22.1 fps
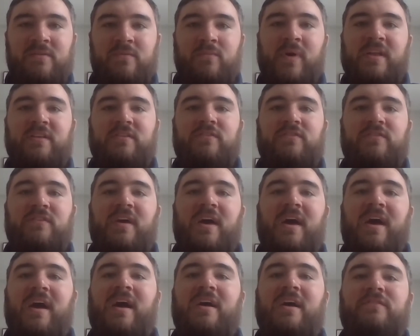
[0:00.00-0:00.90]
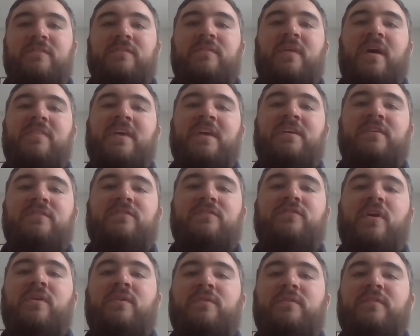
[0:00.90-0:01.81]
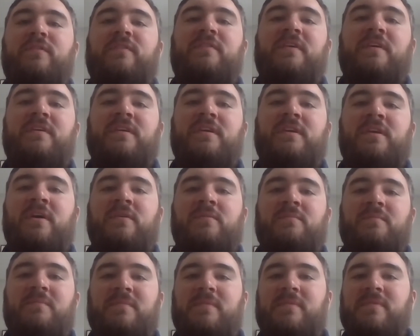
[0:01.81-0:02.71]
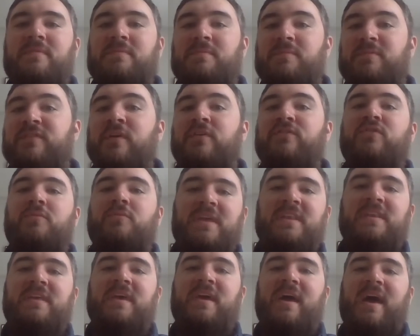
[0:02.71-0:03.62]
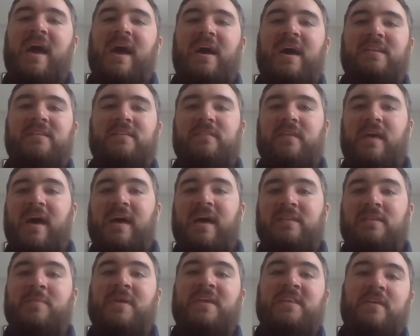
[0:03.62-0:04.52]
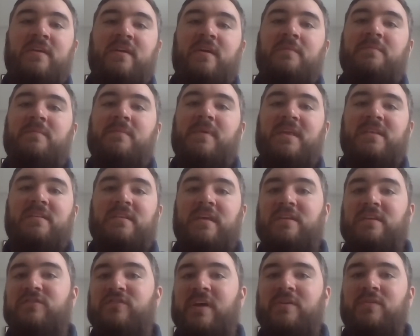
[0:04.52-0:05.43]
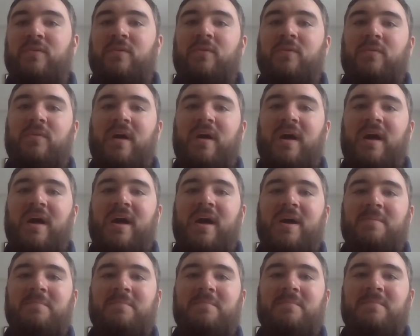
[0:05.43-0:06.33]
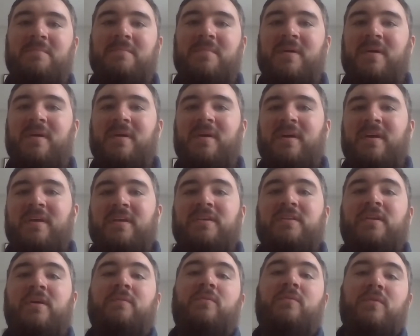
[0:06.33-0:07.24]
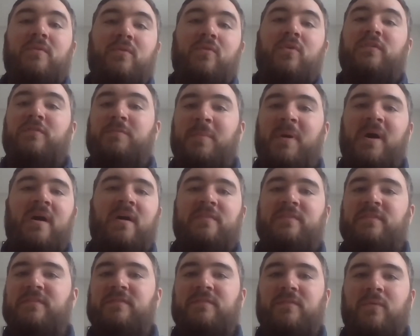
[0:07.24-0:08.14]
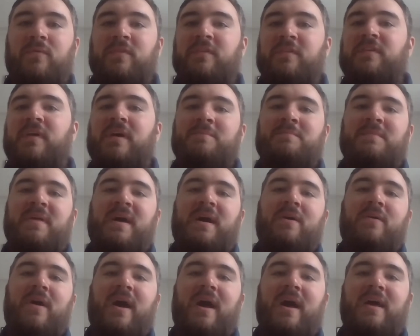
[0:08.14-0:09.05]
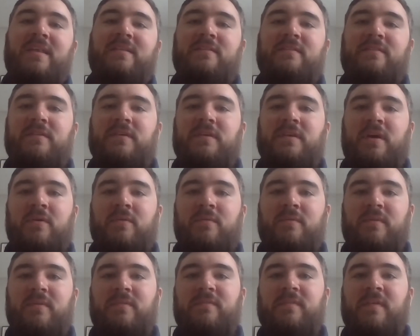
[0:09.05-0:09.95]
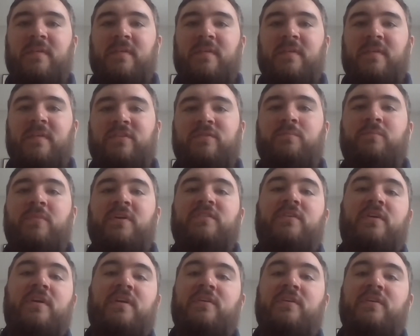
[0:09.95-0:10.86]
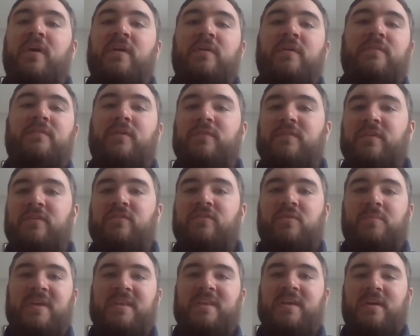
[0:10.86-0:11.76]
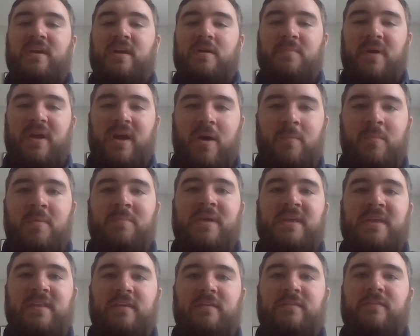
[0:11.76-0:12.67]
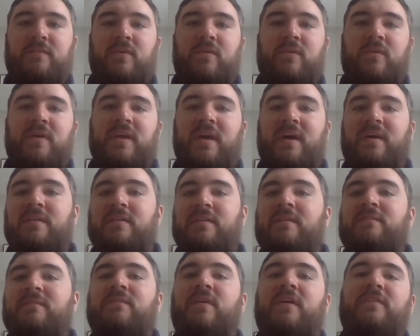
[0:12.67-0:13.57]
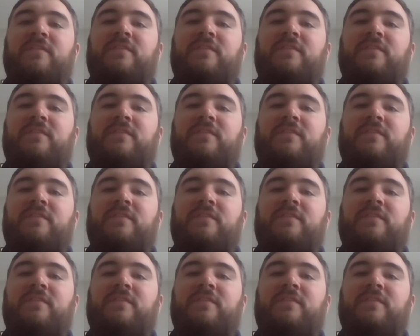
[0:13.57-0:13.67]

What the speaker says: which I think shows that, you know, social media and the media in general, you know, cross paths all the time now. And, you know, something which kind of grows on social media can become a media story and vice